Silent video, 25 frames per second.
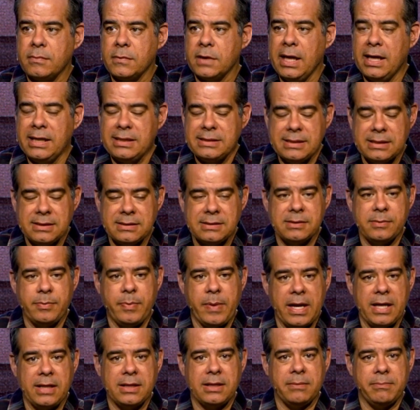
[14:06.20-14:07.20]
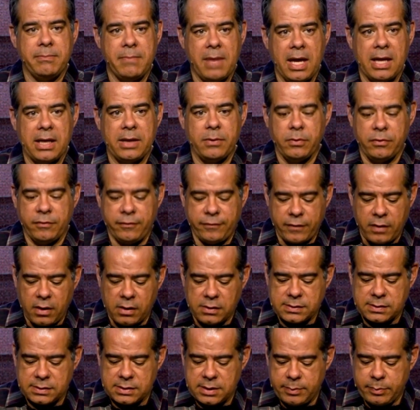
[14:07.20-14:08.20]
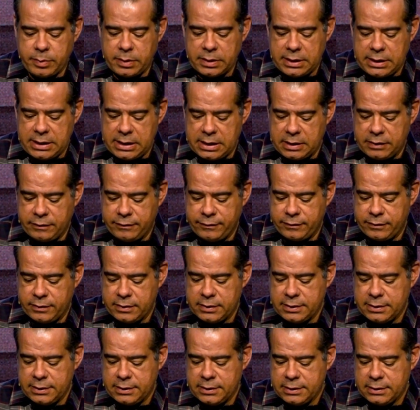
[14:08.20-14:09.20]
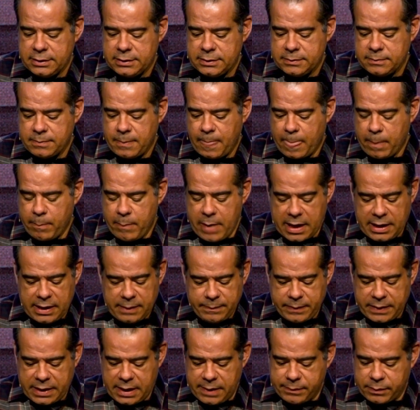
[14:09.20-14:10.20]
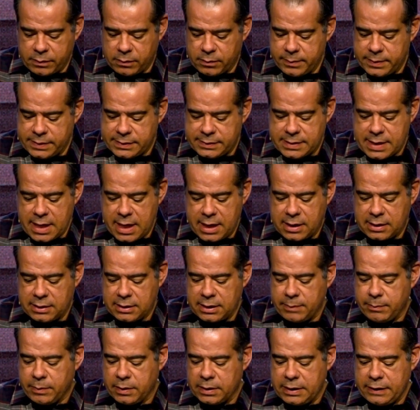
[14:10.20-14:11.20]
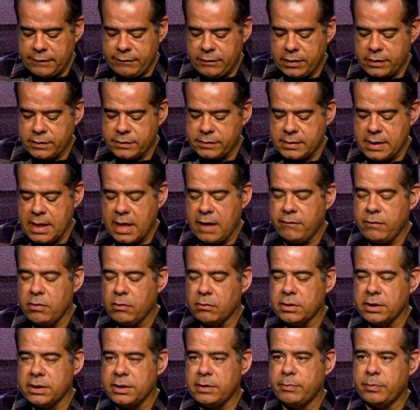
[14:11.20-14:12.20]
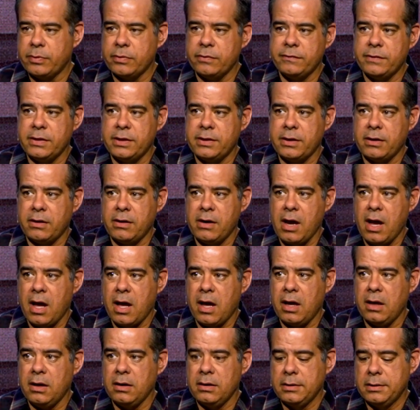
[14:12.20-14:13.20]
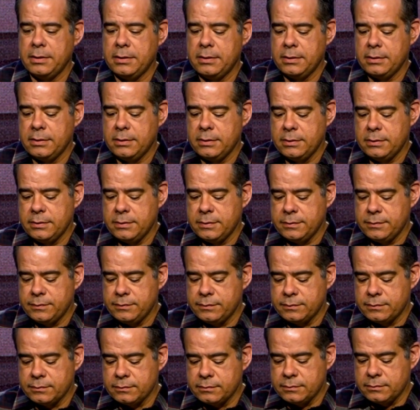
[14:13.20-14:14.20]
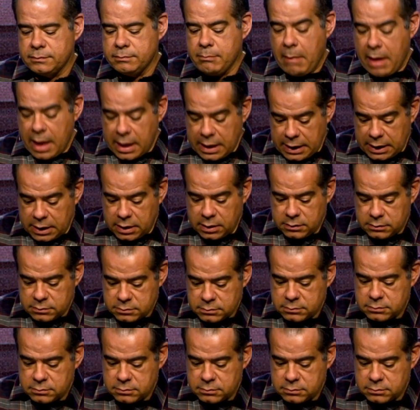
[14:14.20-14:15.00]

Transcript: Anticipate that many will falsely believe. Many people mistakenly believe they're saved only to prove that they're not. Many.